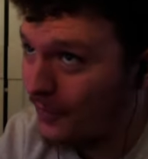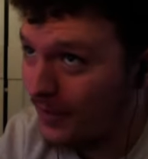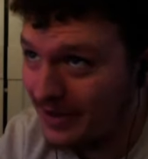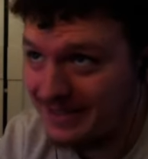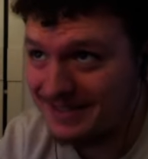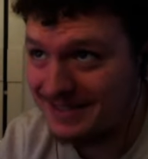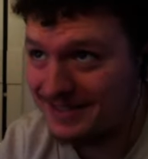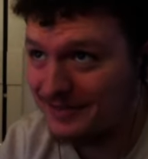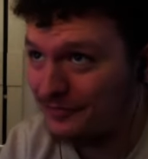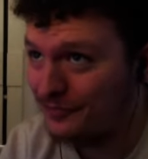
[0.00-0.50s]
what
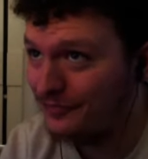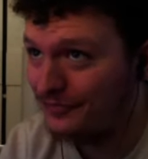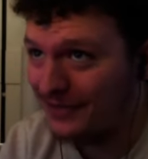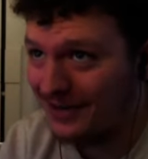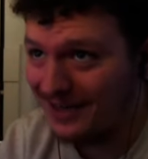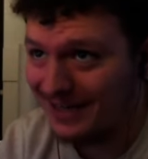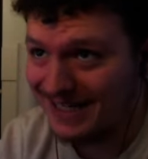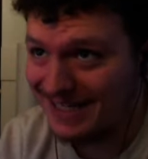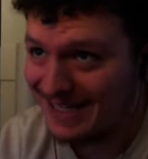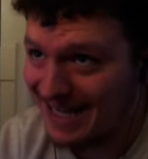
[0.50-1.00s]
the
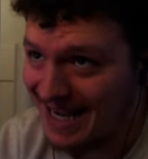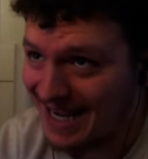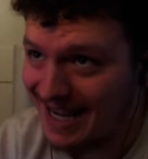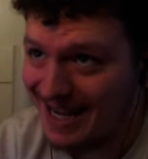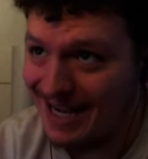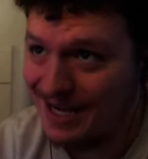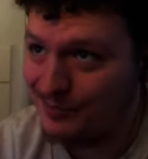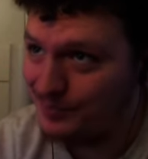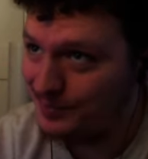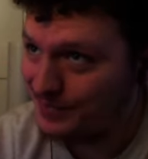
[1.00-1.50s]
fuck
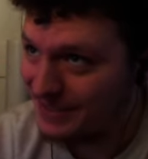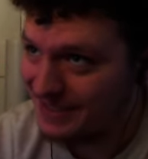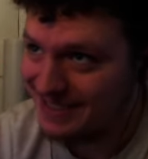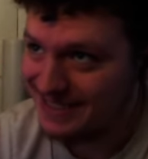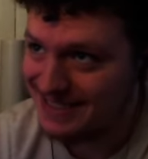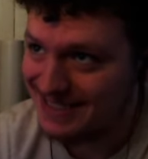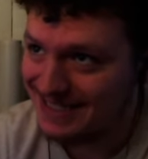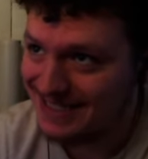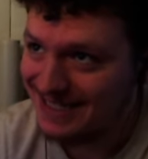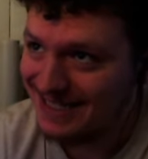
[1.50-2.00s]
happened?
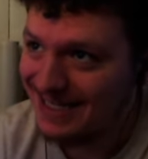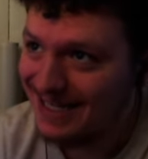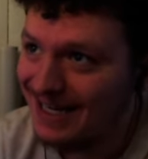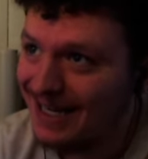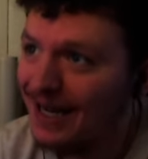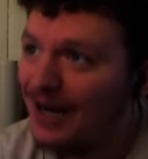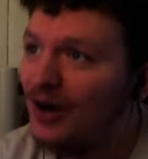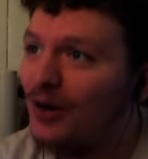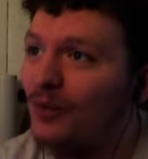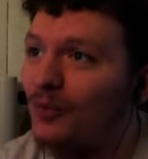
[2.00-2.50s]

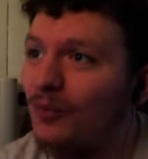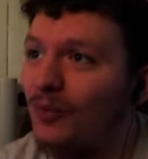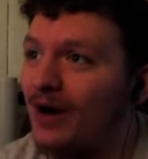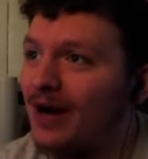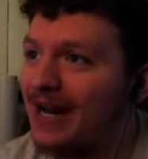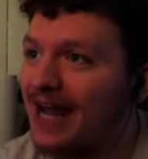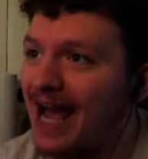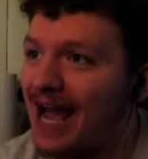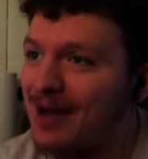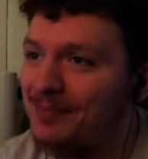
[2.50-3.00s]

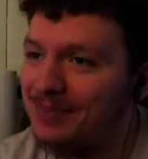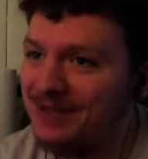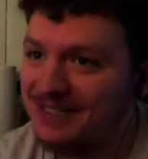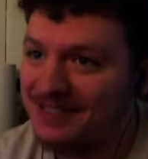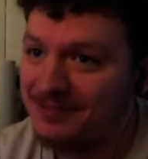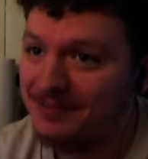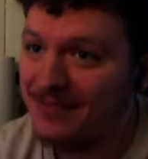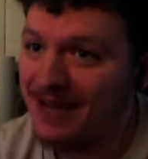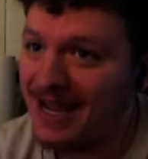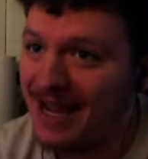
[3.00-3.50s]
What
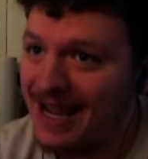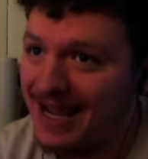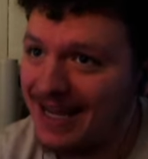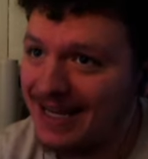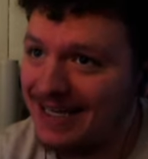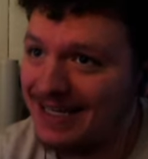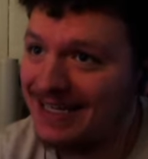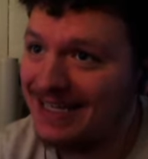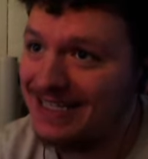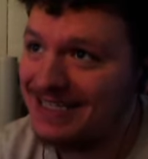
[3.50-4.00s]
happened
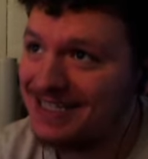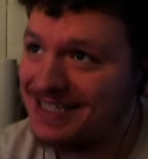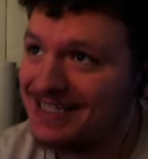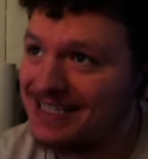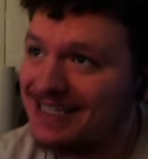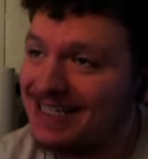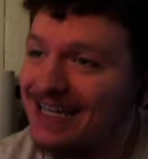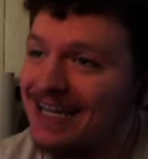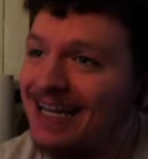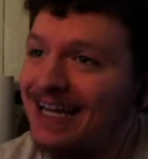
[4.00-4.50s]
man? He
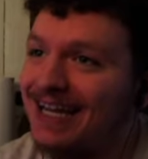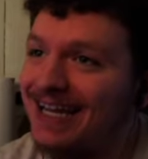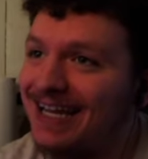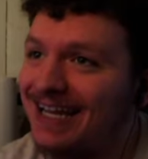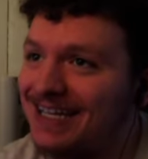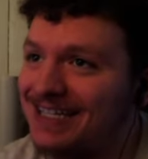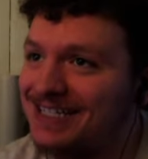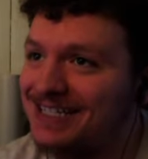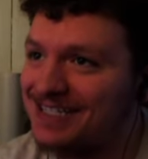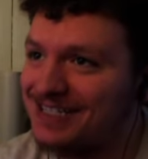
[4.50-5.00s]
just,
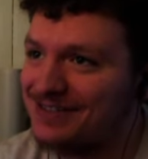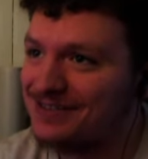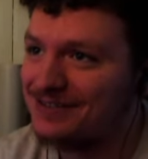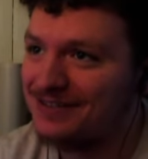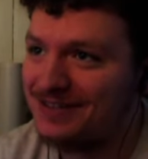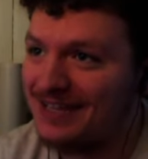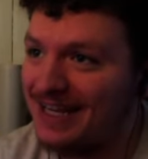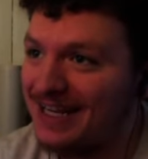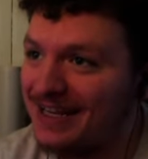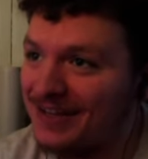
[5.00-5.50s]
he just,
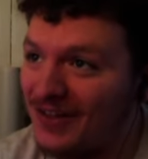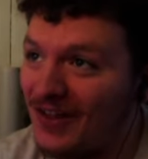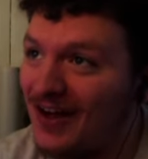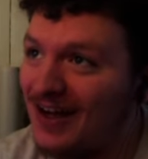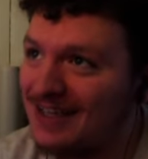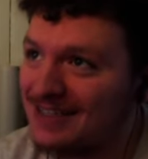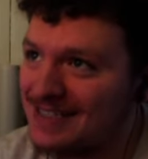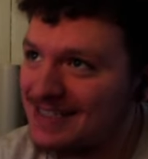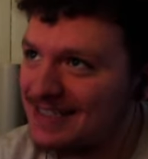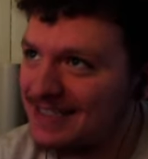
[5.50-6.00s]
he
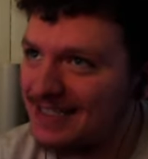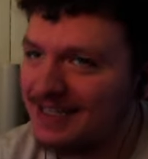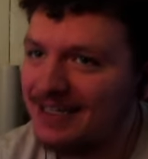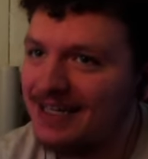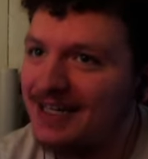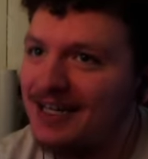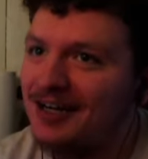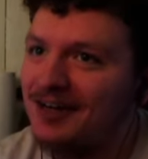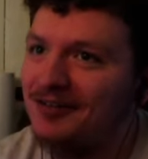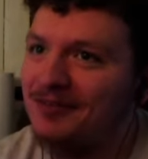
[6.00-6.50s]
lost it.
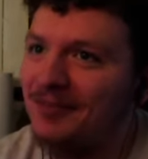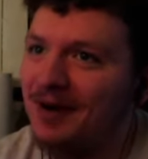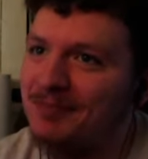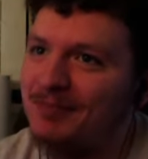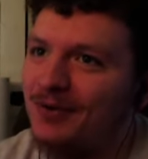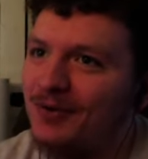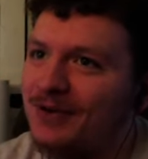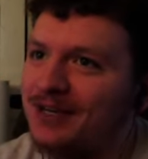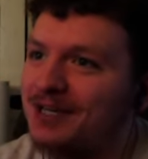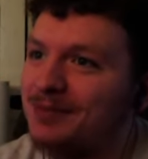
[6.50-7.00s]
My
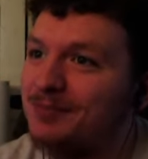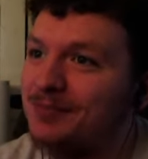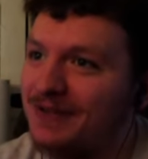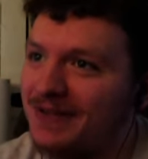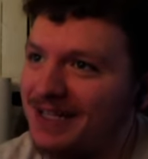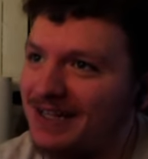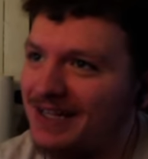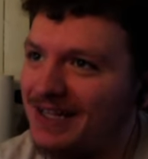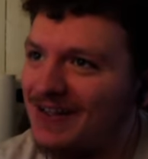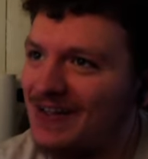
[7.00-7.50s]
boy
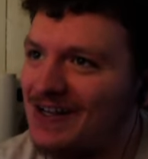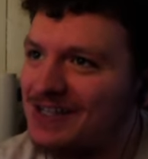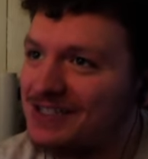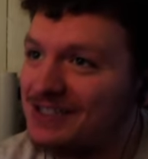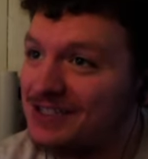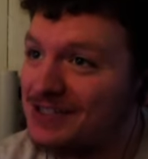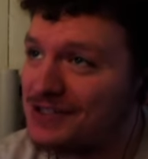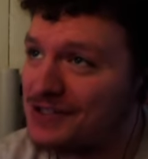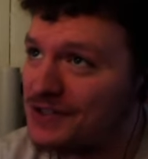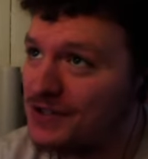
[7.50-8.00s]
completely
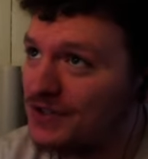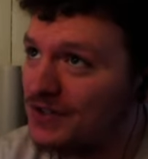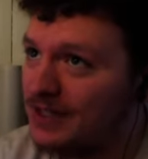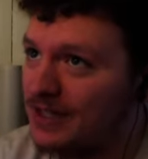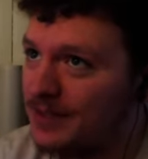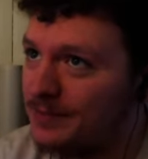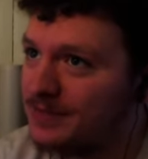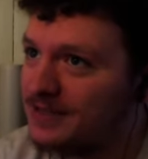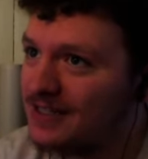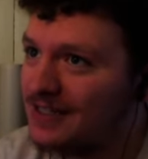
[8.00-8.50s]
lost the
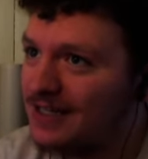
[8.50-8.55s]
script.